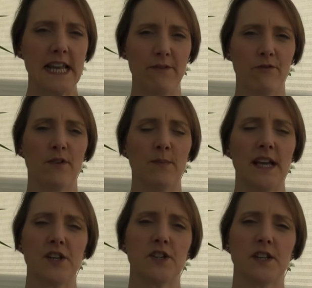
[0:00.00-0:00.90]

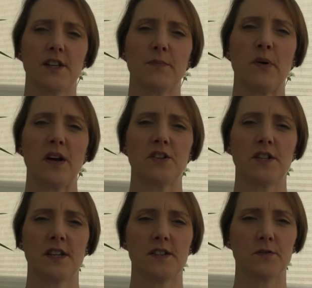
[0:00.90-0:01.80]
inflammation, and
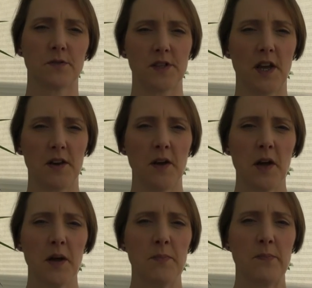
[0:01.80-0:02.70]
depression has also
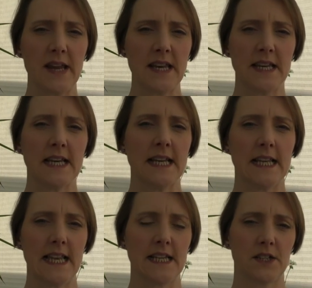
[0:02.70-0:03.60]
been
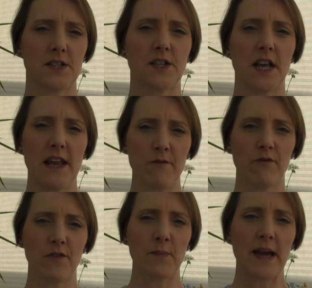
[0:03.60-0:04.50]
linked to
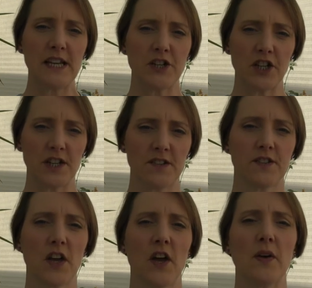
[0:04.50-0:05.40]
inflammation.
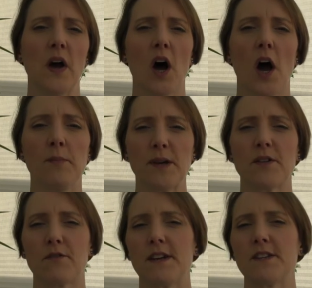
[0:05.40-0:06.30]
So
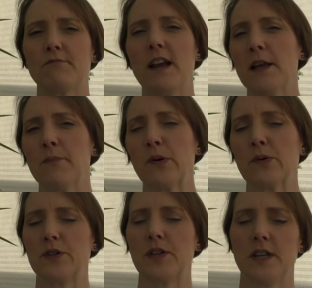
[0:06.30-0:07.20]
omega-3 is really
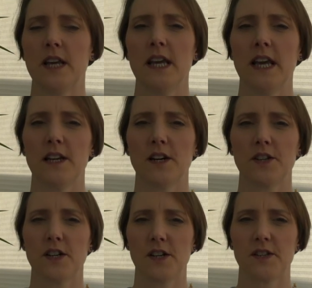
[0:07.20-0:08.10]
important in our
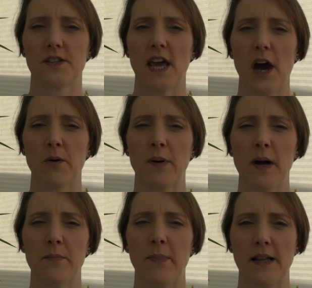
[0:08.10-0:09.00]
diets to help
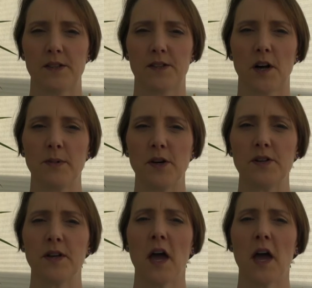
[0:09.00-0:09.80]
balance our mood.